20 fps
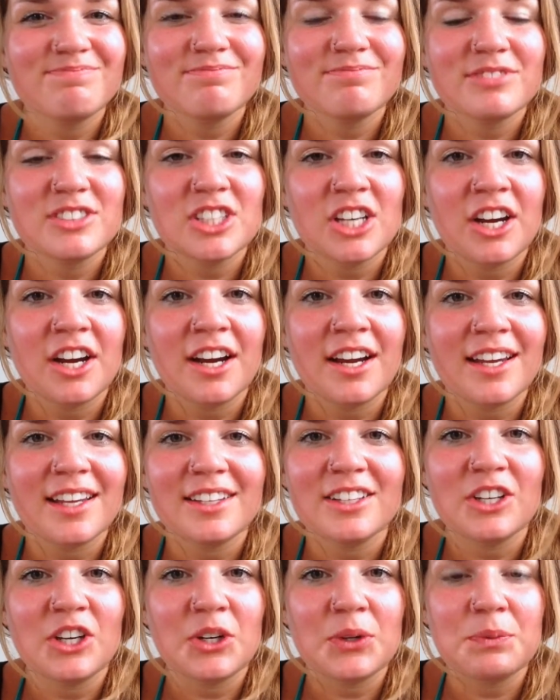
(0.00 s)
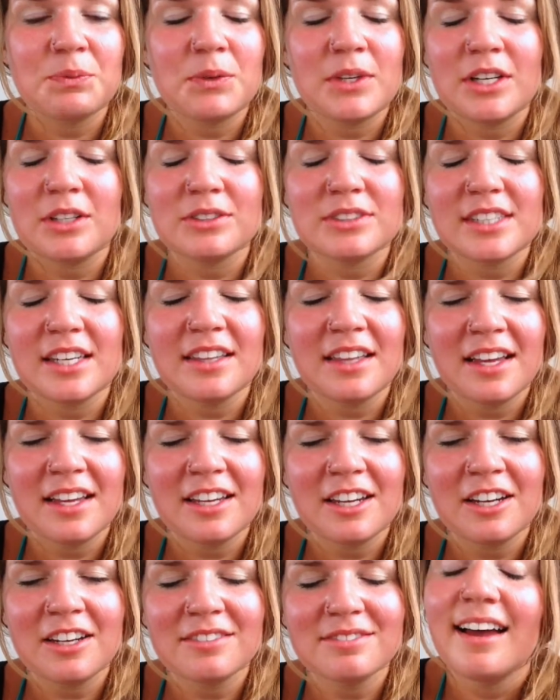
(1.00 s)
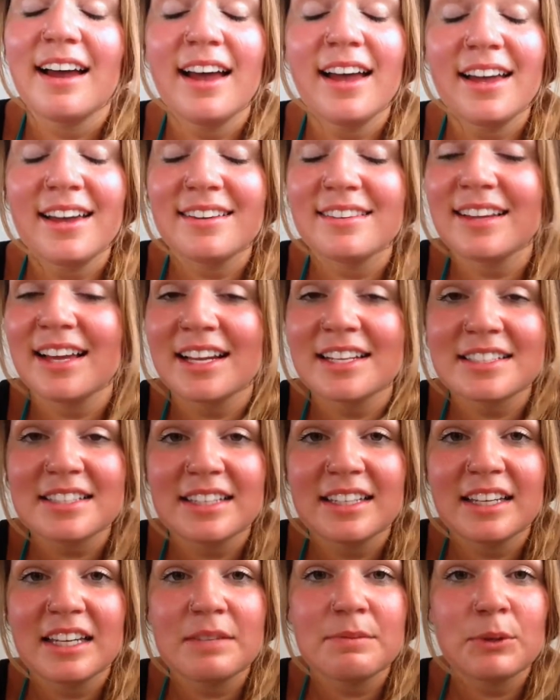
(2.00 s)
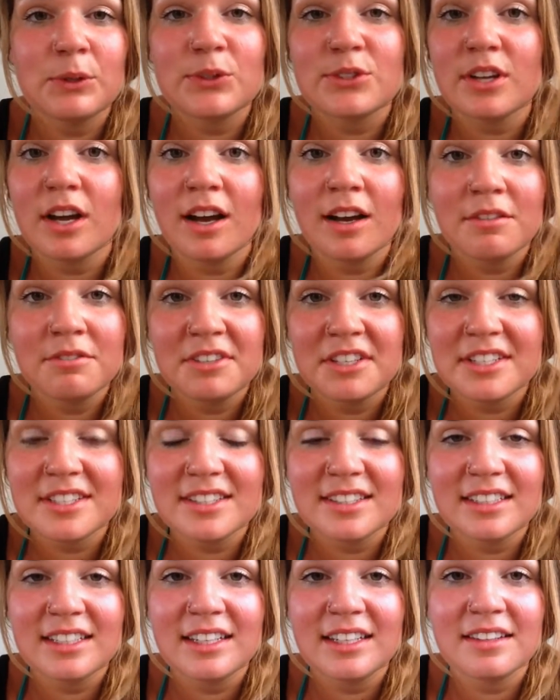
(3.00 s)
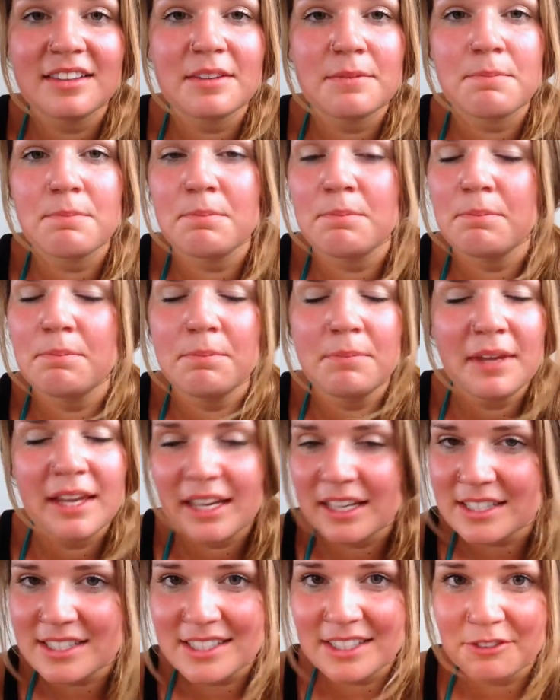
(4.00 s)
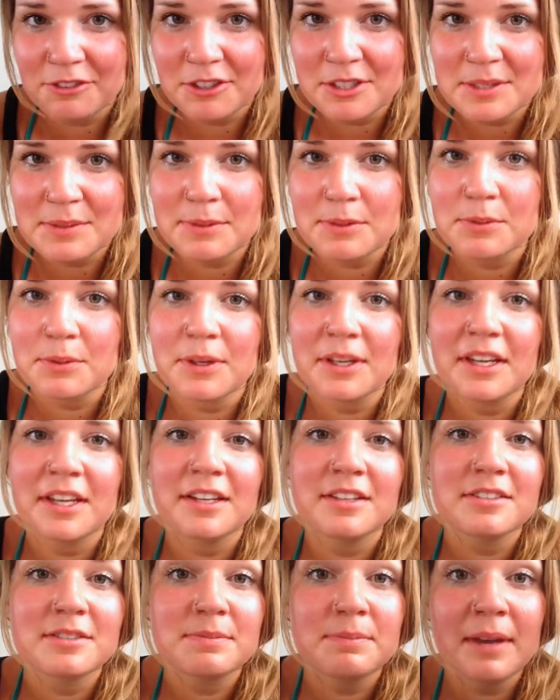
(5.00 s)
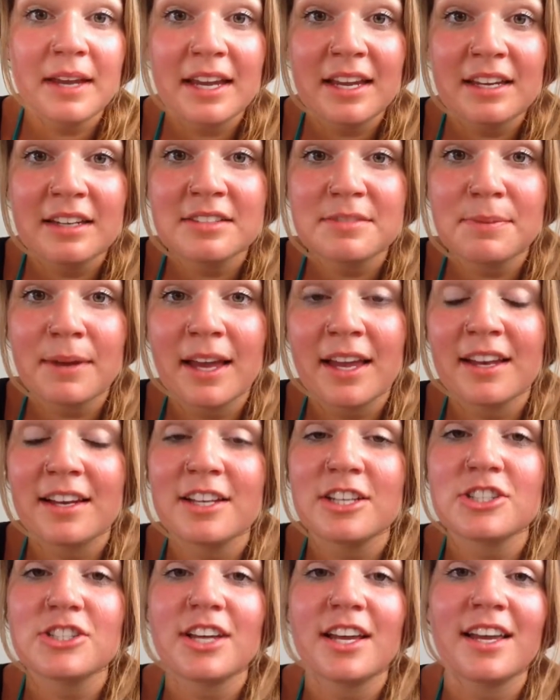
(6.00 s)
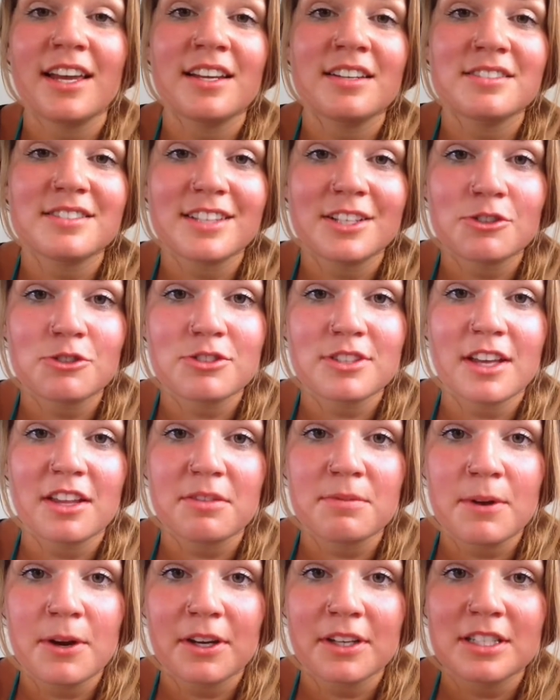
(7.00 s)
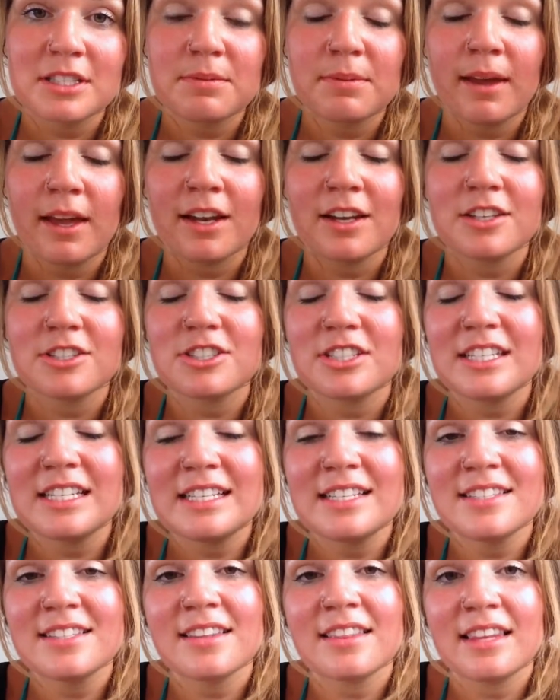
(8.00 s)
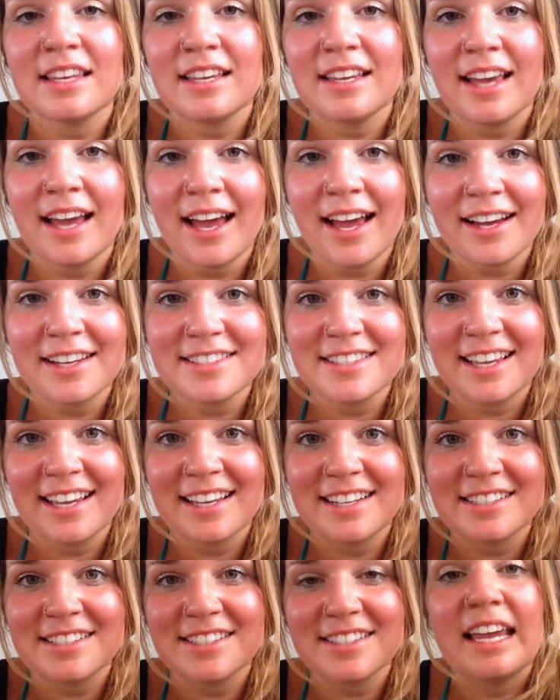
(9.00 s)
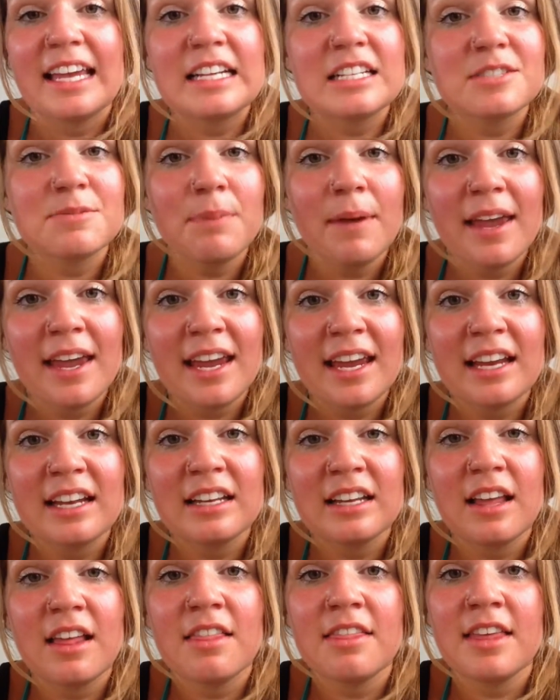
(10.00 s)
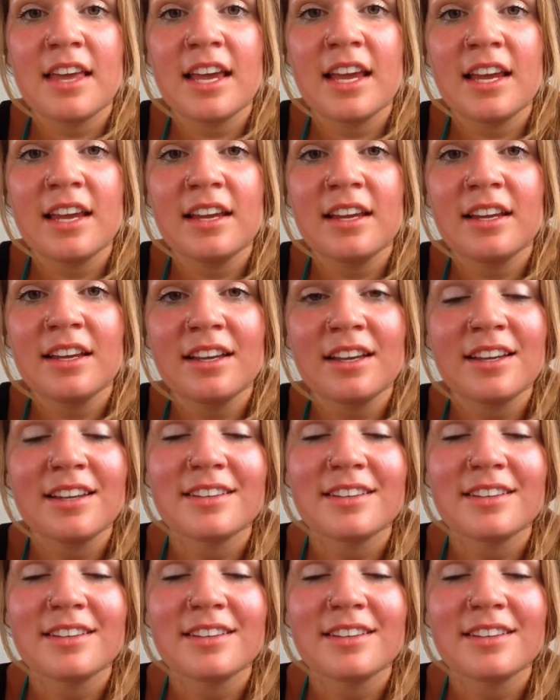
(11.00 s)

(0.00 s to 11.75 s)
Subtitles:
sorry, no, we don't say that here. And lastly, and most obviously, the biggest difference between Spain Spanish and Central South American Spanish is the accent. In Spain, they